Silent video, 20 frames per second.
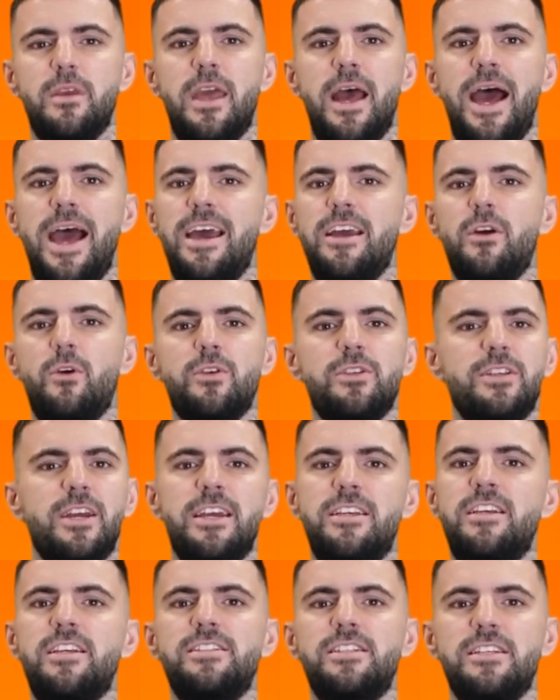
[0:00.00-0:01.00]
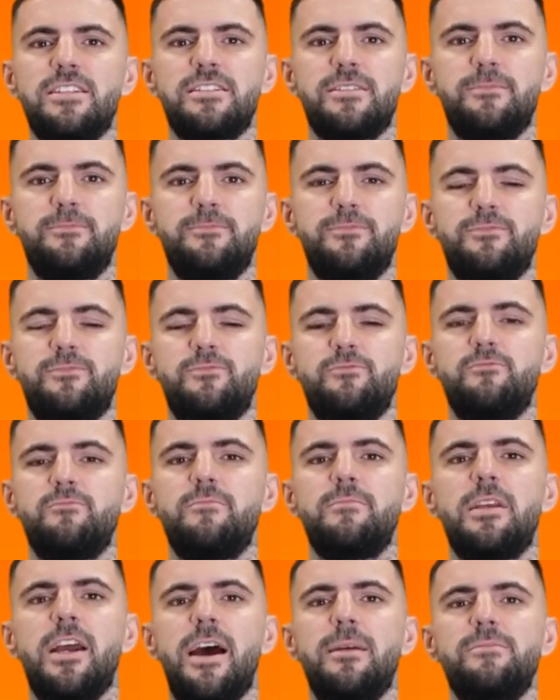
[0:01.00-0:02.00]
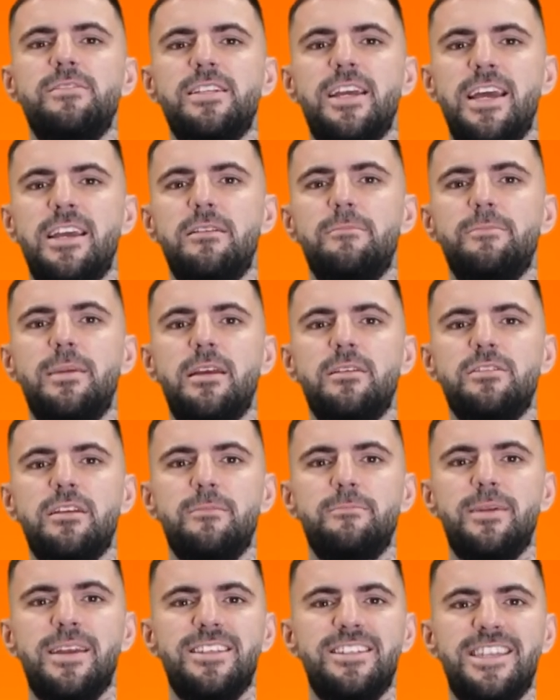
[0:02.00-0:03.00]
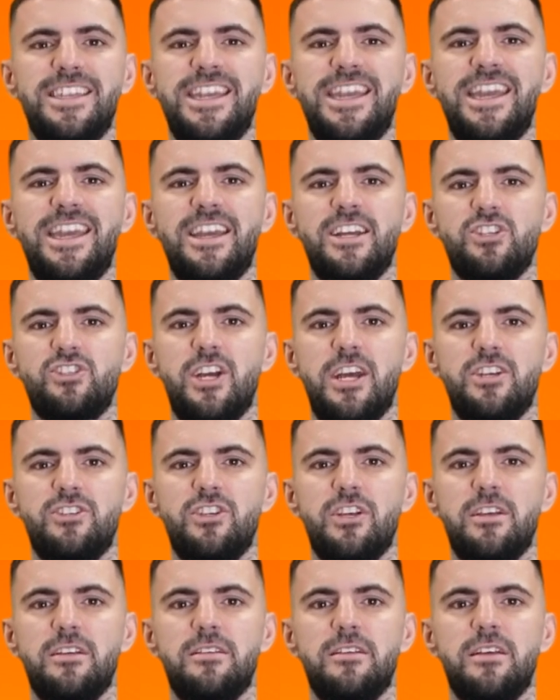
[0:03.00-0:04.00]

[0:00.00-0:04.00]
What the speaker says: airlocks in the system, limescale buildup in the heat exchanger,